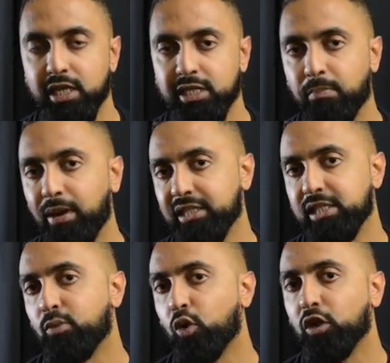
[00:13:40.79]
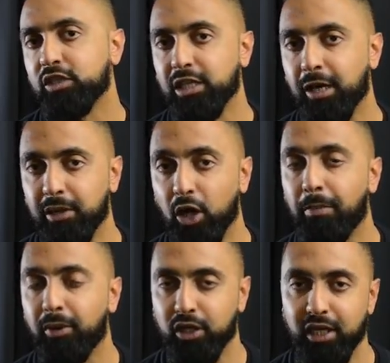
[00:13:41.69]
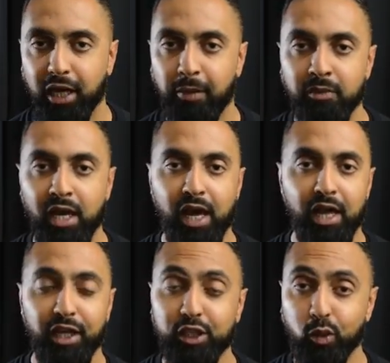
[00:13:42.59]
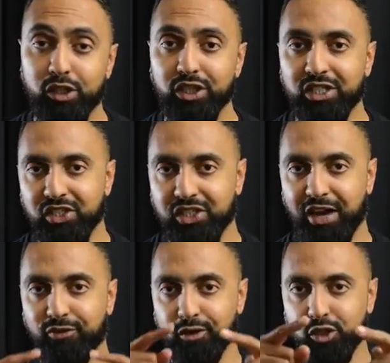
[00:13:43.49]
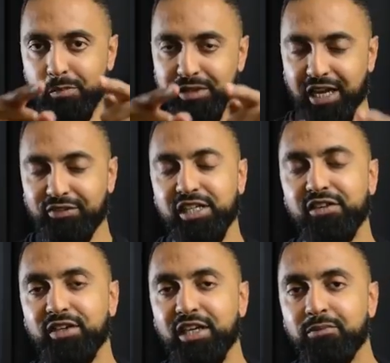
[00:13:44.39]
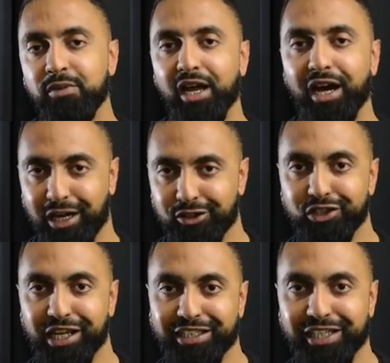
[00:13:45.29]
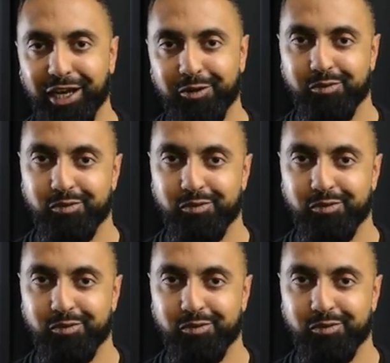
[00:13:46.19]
There's plenty more content coming up on here. Thanks for watching. This is Saf on Super Saf TV. I'll see you next time.